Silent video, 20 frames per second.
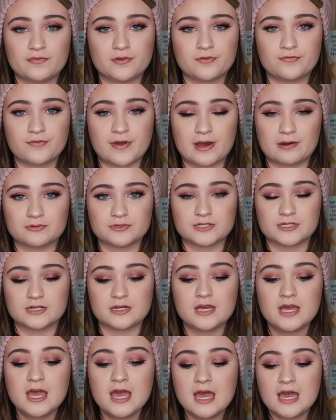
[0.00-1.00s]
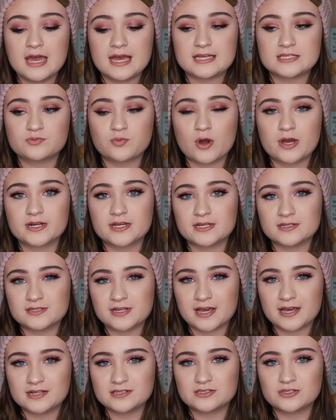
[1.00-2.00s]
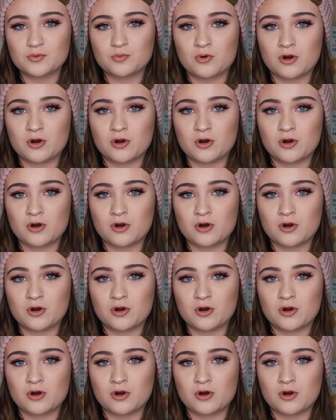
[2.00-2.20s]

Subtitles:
of the fountain. It's what contains the